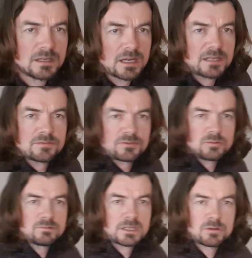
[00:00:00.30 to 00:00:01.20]
I had a
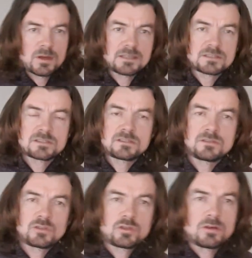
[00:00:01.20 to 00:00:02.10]
few requests to
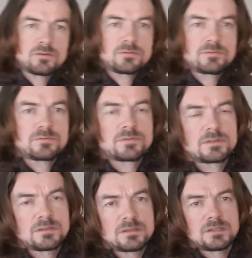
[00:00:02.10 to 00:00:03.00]
show
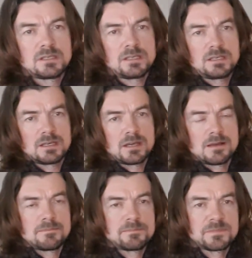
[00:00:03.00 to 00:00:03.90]

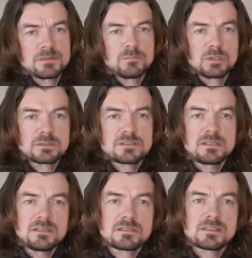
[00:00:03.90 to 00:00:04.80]
the
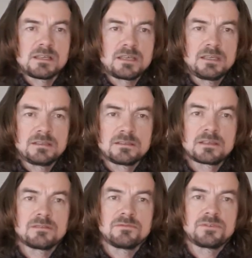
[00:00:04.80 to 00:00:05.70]
multi-slinging
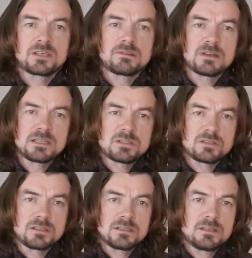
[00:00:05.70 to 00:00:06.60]

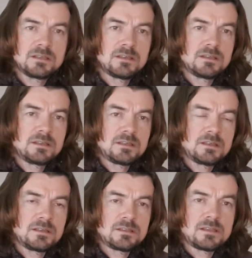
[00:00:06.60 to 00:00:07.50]
configuration
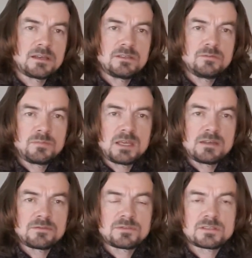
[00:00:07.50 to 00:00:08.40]
that you may
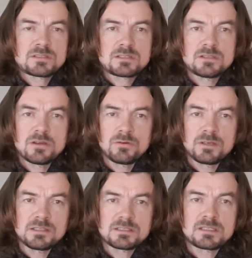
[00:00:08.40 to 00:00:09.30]
have
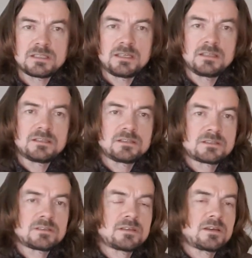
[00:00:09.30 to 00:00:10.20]
noticed
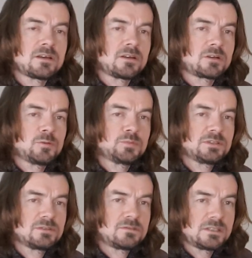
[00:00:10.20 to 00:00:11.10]
in a couple
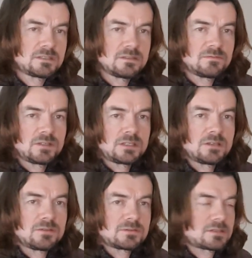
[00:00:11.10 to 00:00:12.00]
of the recent
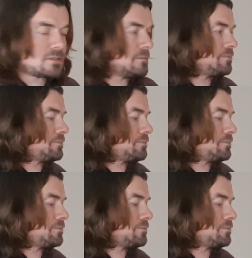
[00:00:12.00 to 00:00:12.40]
videos.